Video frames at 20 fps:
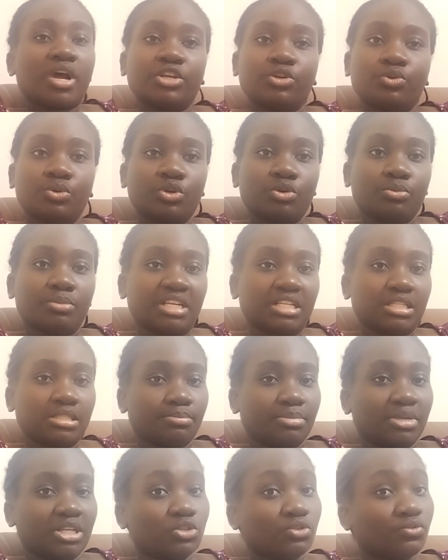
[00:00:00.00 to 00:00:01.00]
do we normally
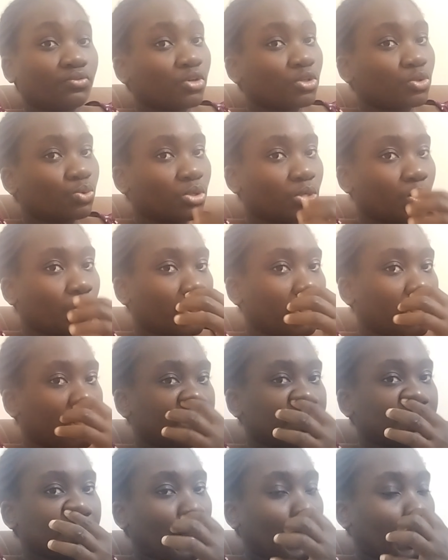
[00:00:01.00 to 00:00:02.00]
splint? Of course, we know
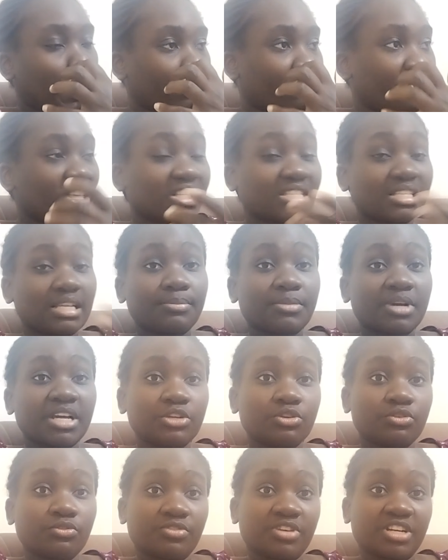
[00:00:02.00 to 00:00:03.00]
that there are some
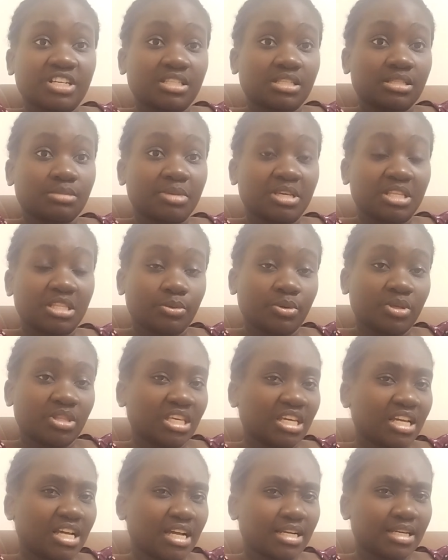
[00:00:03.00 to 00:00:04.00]
kind of fractures, by the way, they
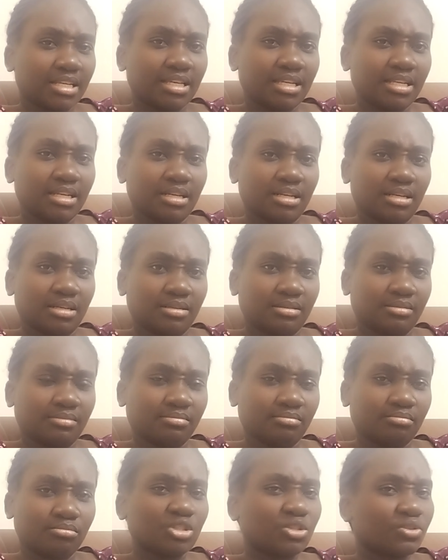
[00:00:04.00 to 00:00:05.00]
can heal.
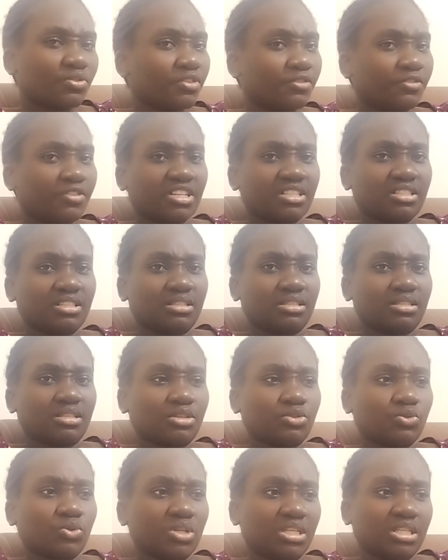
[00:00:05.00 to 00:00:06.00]
Most of the fractures,
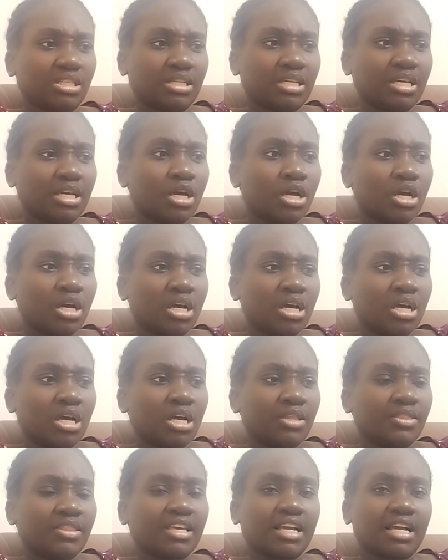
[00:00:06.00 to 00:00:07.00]
actually,
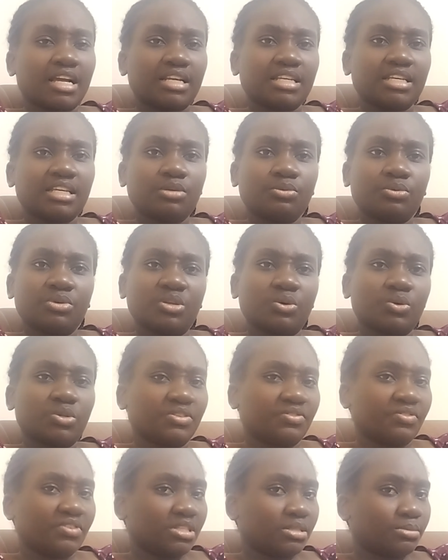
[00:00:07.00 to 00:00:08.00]
they can heal without
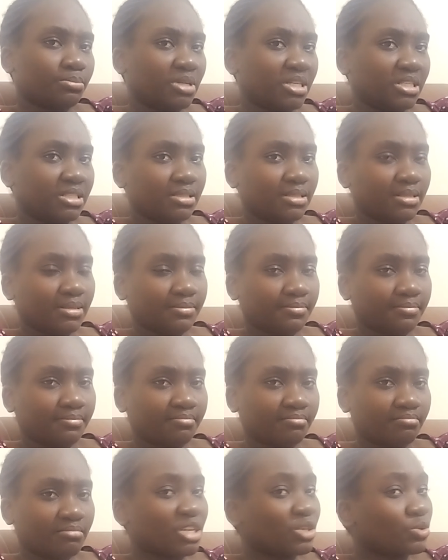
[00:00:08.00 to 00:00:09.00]
even splinting.
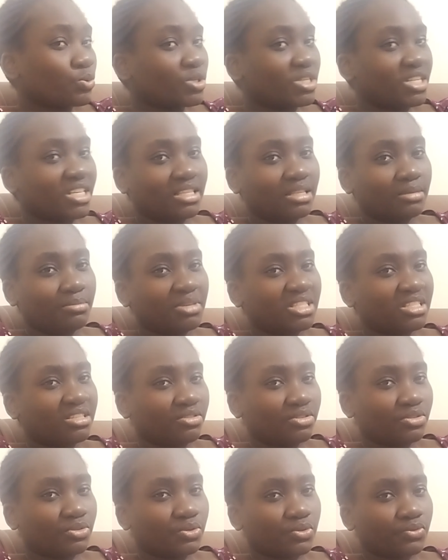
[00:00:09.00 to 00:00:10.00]
But what are the major
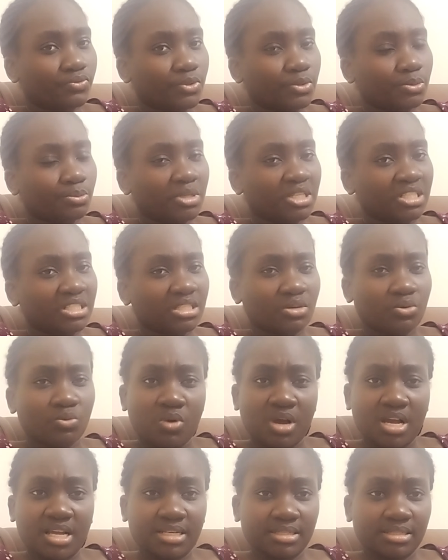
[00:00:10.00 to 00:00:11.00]
reasons for splinting?
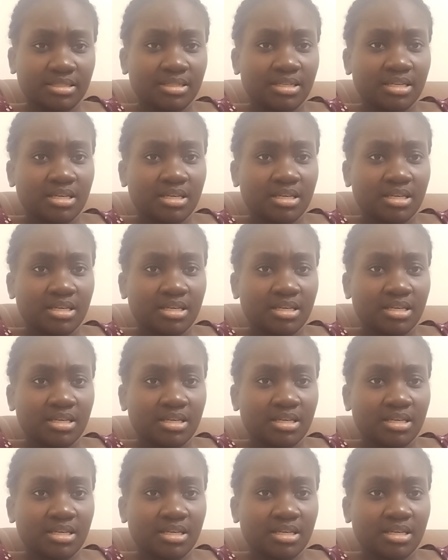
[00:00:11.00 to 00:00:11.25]
One,